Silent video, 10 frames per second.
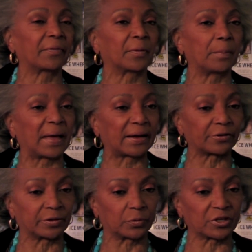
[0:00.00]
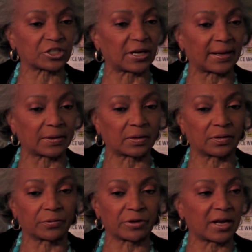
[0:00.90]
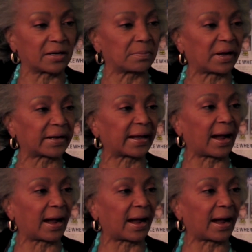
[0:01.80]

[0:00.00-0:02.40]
and the manner in which I created my